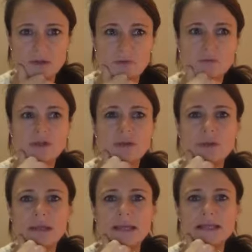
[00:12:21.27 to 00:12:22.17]
What do you
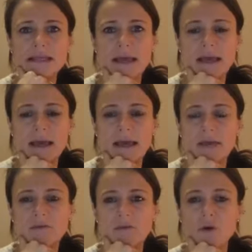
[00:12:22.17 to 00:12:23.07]
think is there
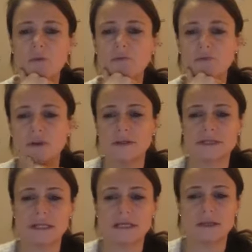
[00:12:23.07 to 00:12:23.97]
if confidence
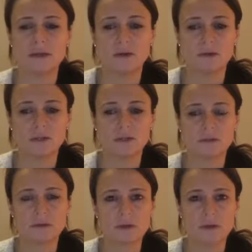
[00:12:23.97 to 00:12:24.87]
is not?
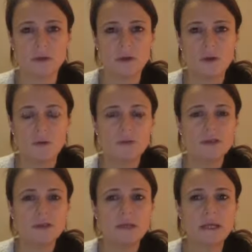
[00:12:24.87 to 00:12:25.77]
What do
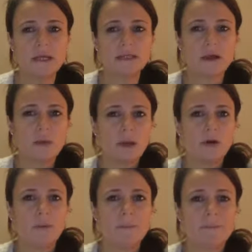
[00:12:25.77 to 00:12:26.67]
you think is going
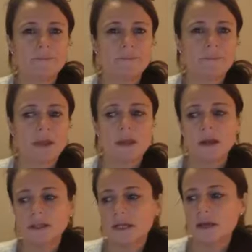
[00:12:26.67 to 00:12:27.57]
on?
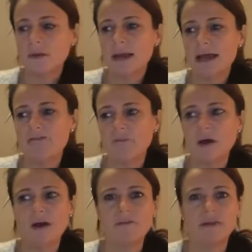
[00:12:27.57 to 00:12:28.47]
Because I know I have
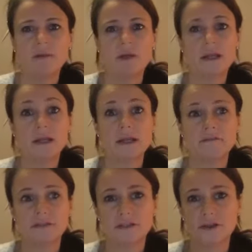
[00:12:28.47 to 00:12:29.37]
my view, and I'd
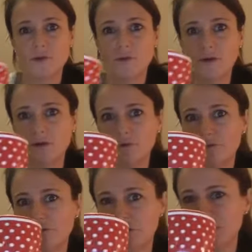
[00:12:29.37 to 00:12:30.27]
love to know what your
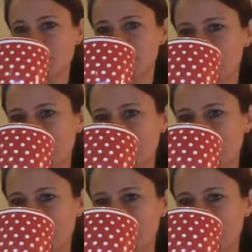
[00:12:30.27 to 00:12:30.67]
view is.